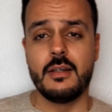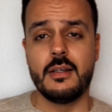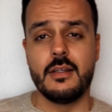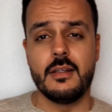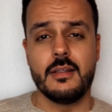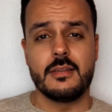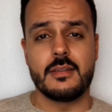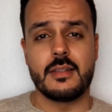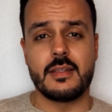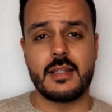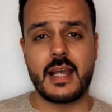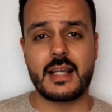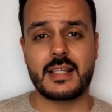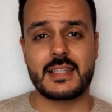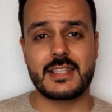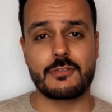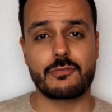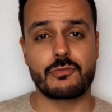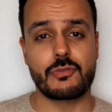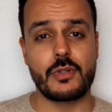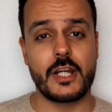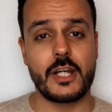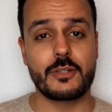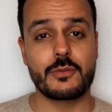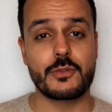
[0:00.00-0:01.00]
The next
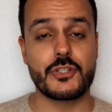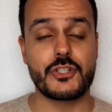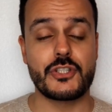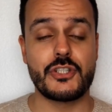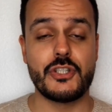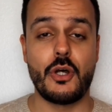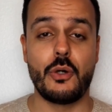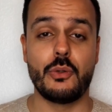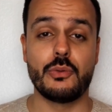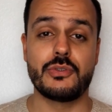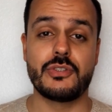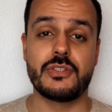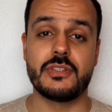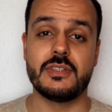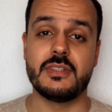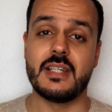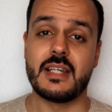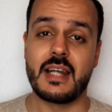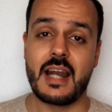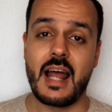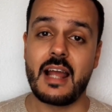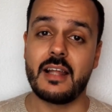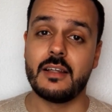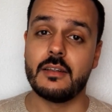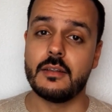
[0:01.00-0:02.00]
fragrance note that
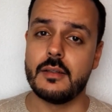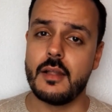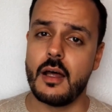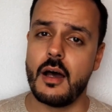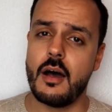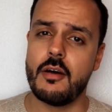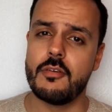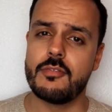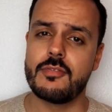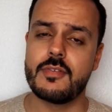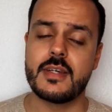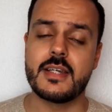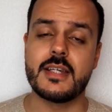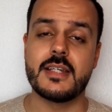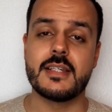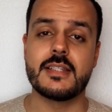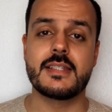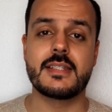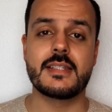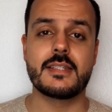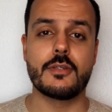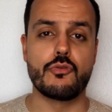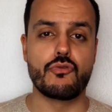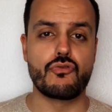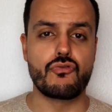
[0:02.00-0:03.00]
I love,
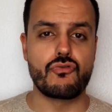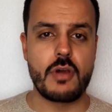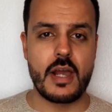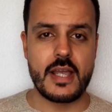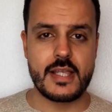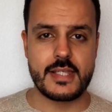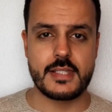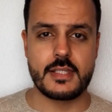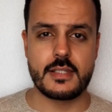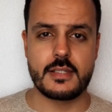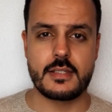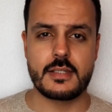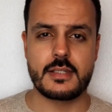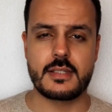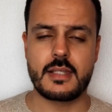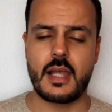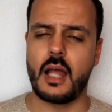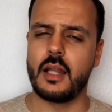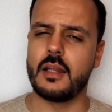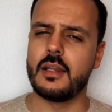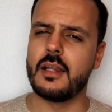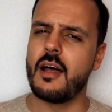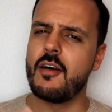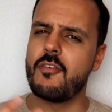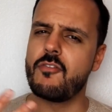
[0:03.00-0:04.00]
it's resins. I
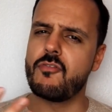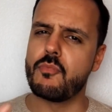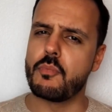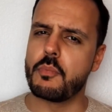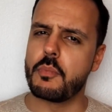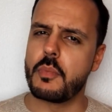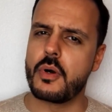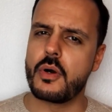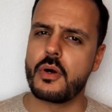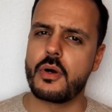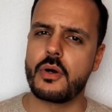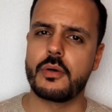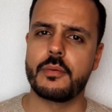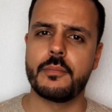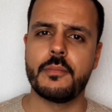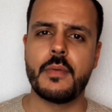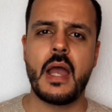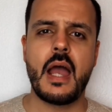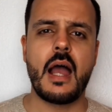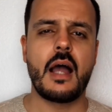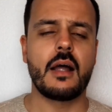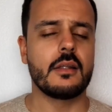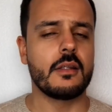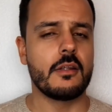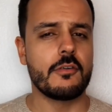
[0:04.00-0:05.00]
love myrrh,
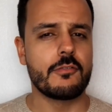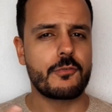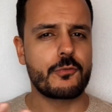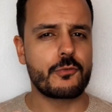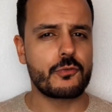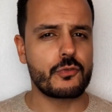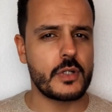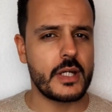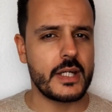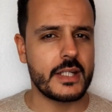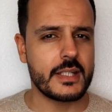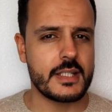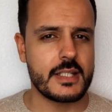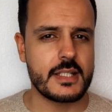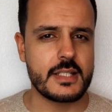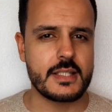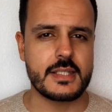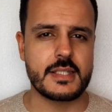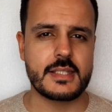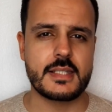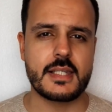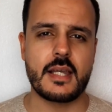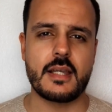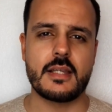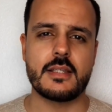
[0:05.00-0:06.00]
I love
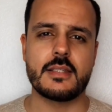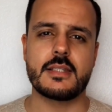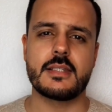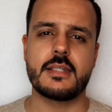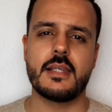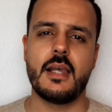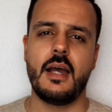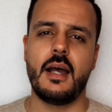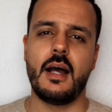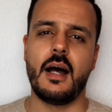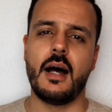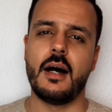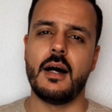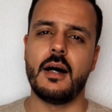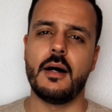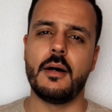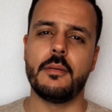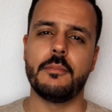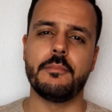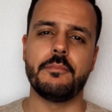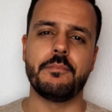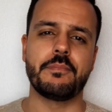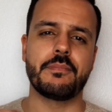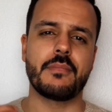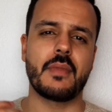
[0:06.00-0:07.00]
frankincense,
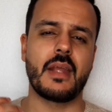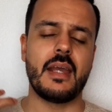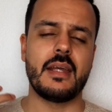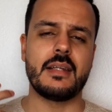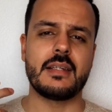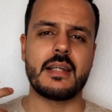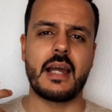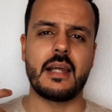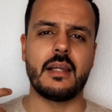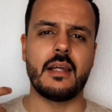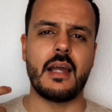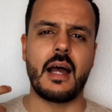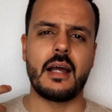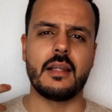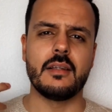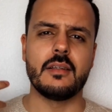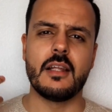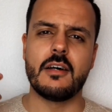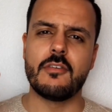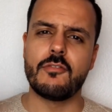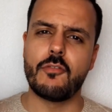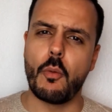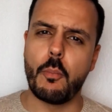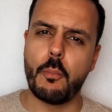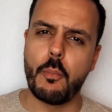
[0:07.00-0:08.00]
and I
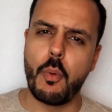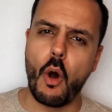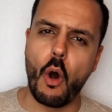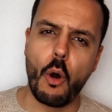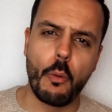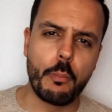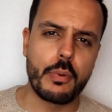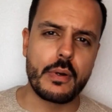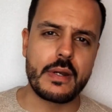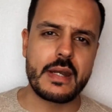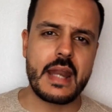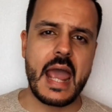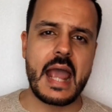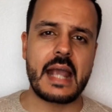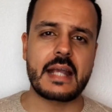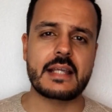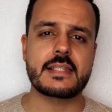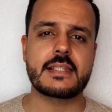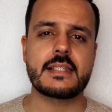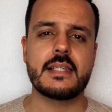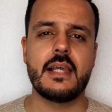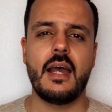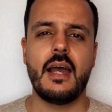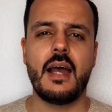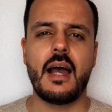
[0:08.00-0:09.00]
love
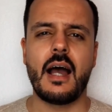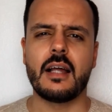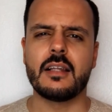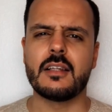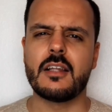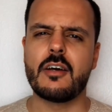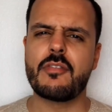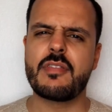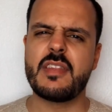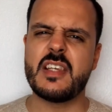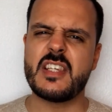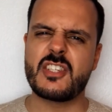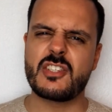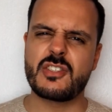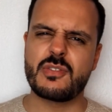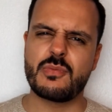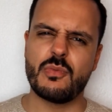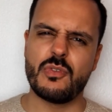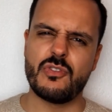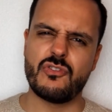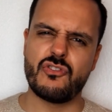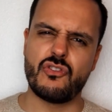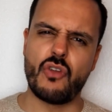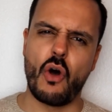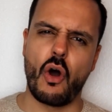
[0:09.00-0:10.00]
opopanax. I love these
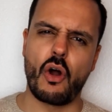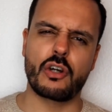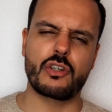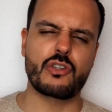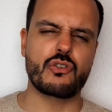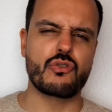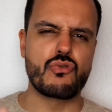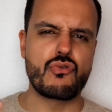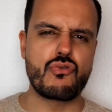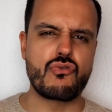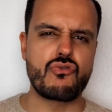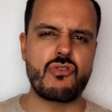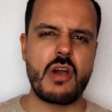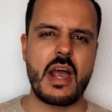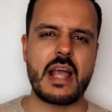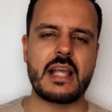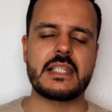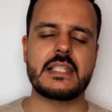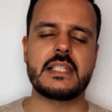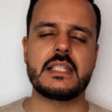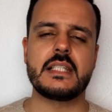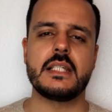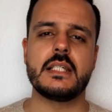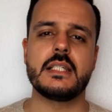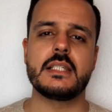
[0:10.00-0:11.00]
dark
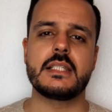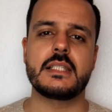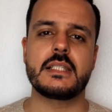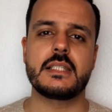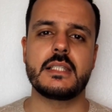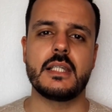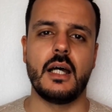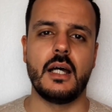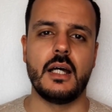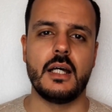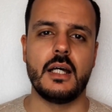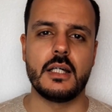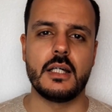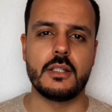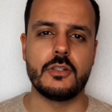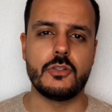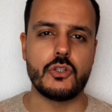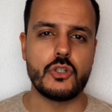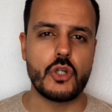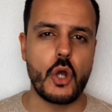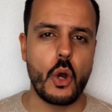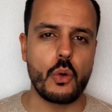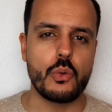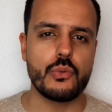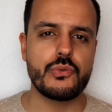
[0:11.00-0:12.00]
resinous
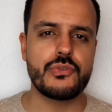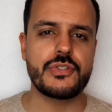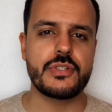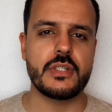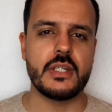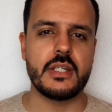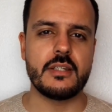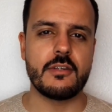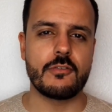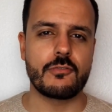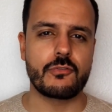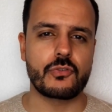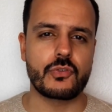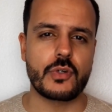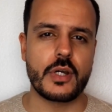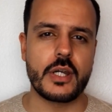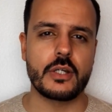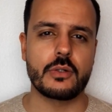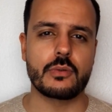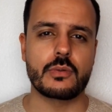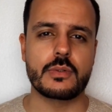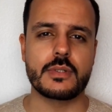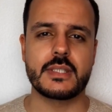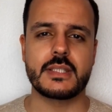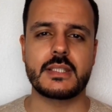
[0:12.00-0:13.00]
notes in the
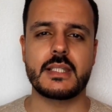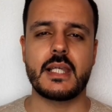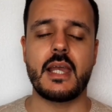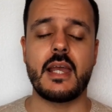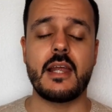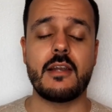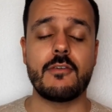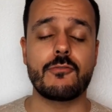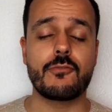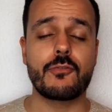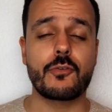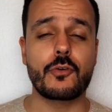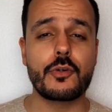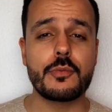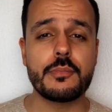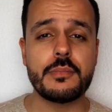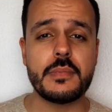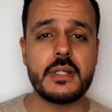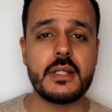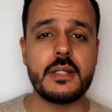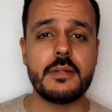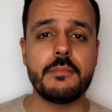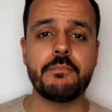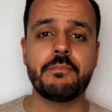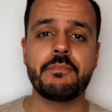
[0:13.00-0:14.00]
fragrance, and for
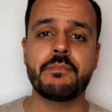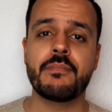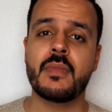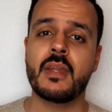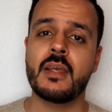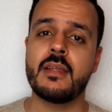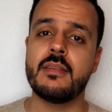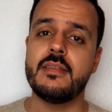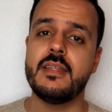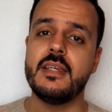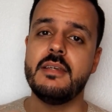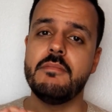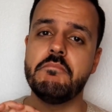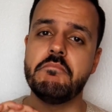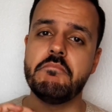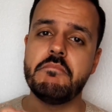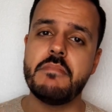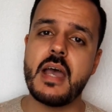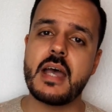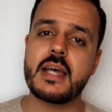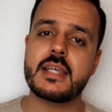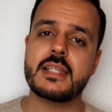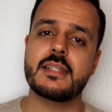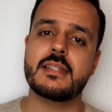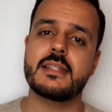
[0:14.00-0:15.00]
me, the
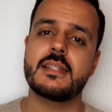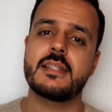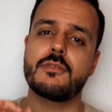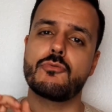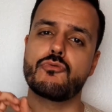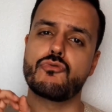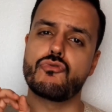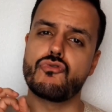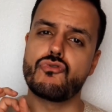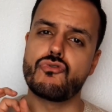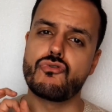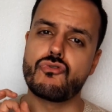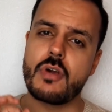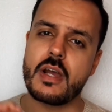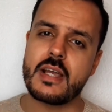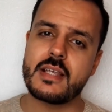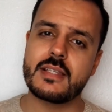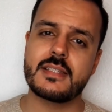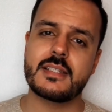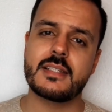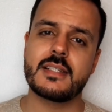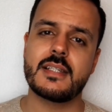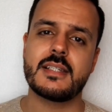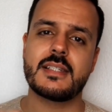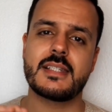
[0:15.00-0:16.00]
best
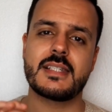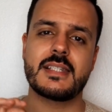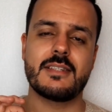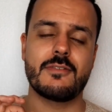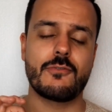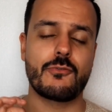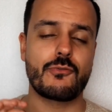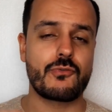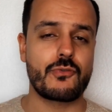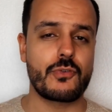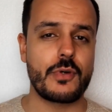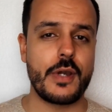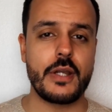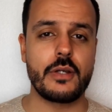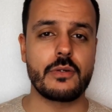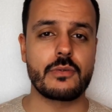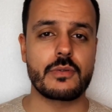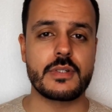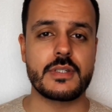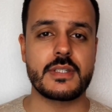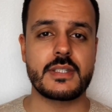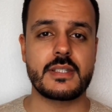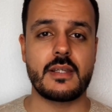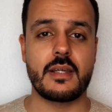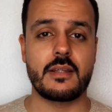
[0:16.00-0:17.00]
resinous
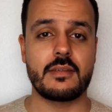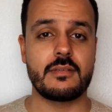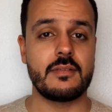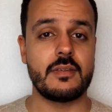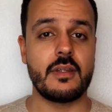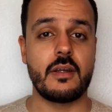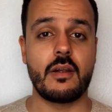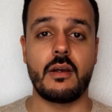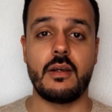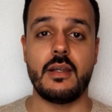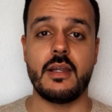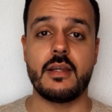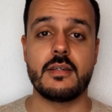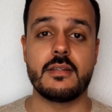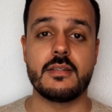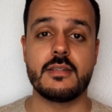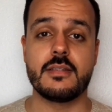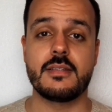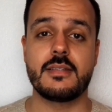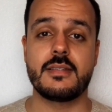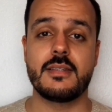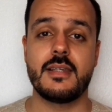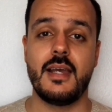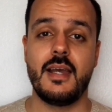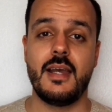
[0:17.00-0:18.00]
fragrance that there
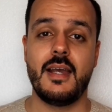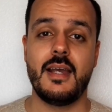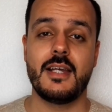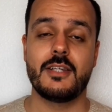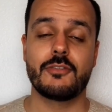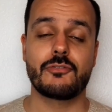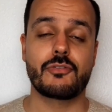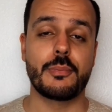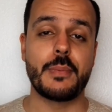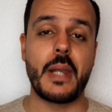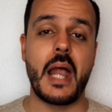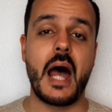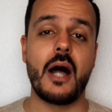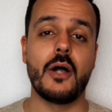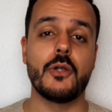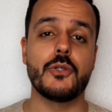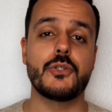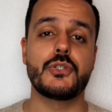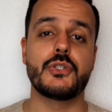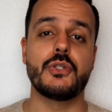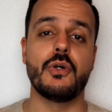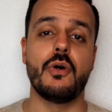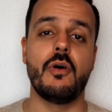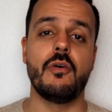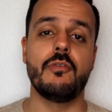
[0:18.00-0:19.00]
is from the
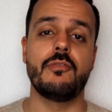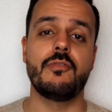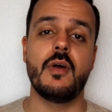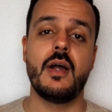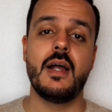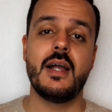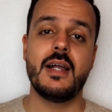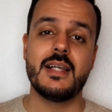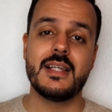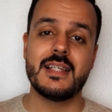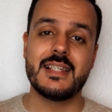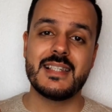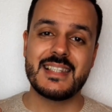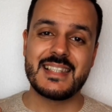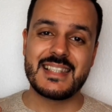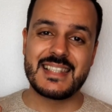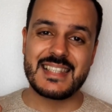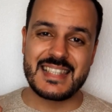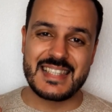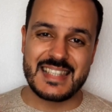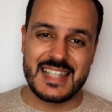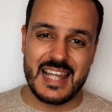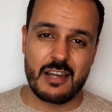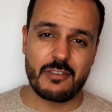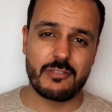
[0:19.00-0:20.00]
house of
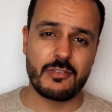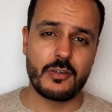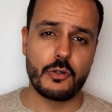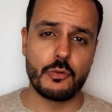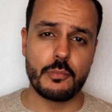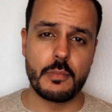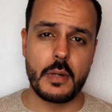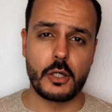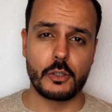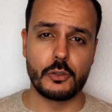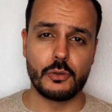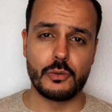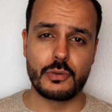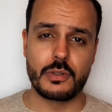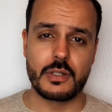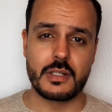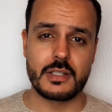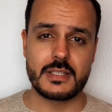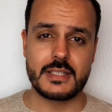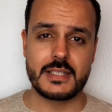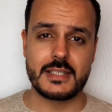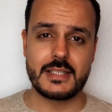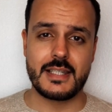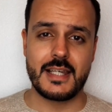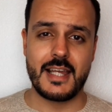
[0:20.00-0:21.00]
Stephane
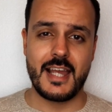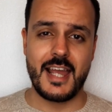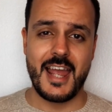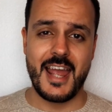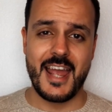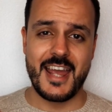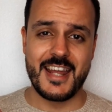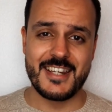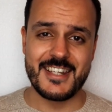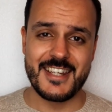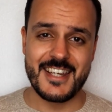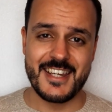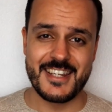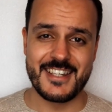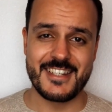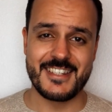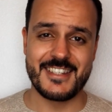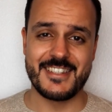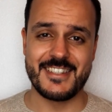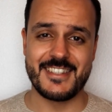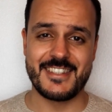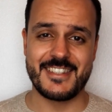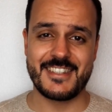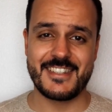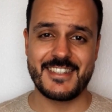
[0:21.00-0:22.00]
Humbert, and it
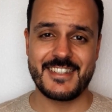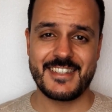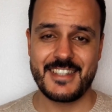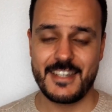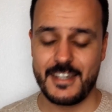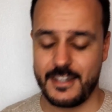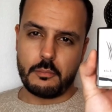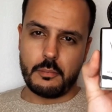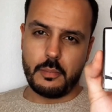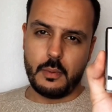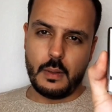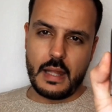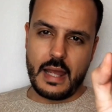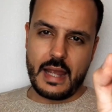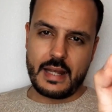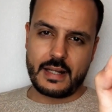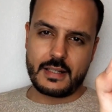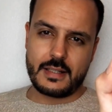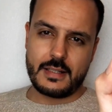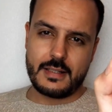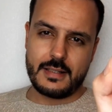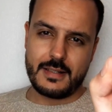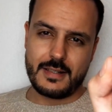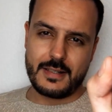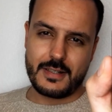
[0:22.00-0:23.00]
is
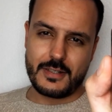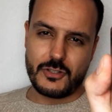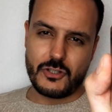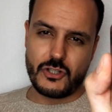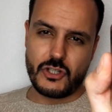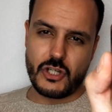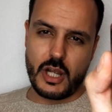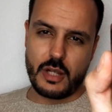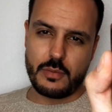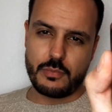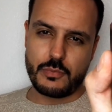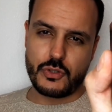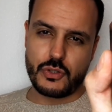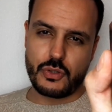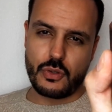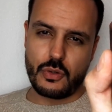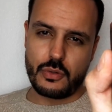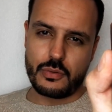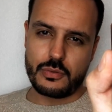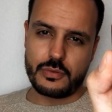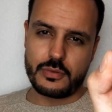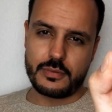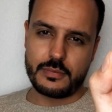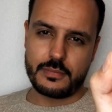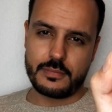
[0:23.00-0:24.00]
Black
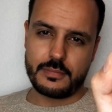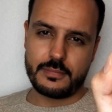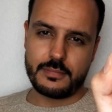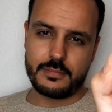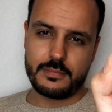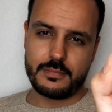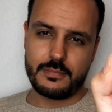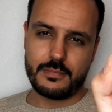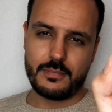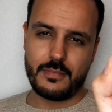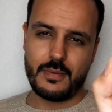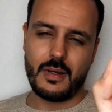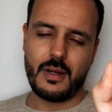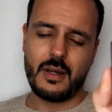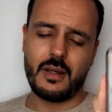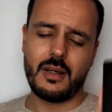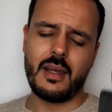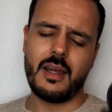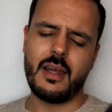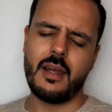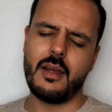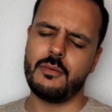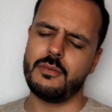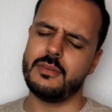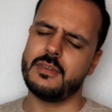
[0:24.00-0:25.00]
Gemstone.
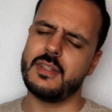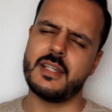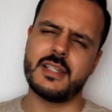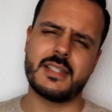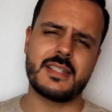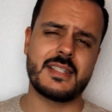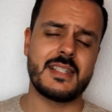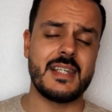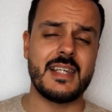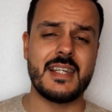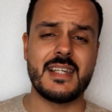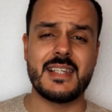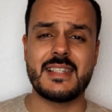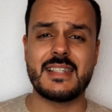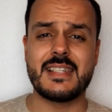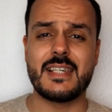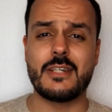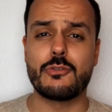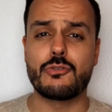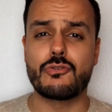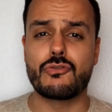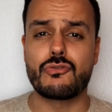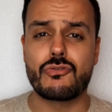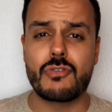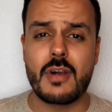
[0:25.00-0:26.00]
This is a
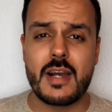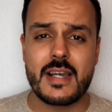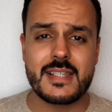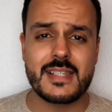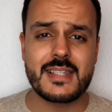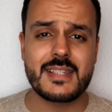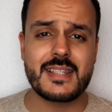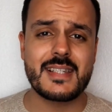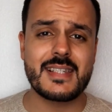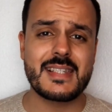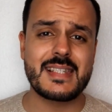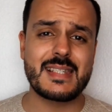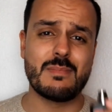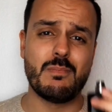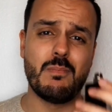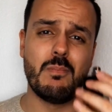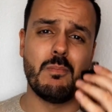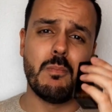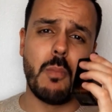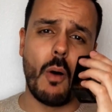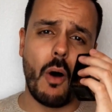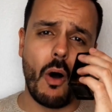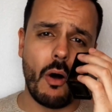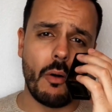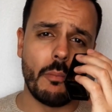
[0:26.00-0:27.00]
resinous
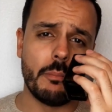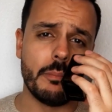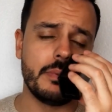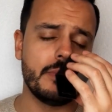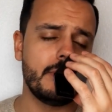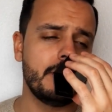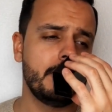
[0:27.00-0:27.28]
bomb.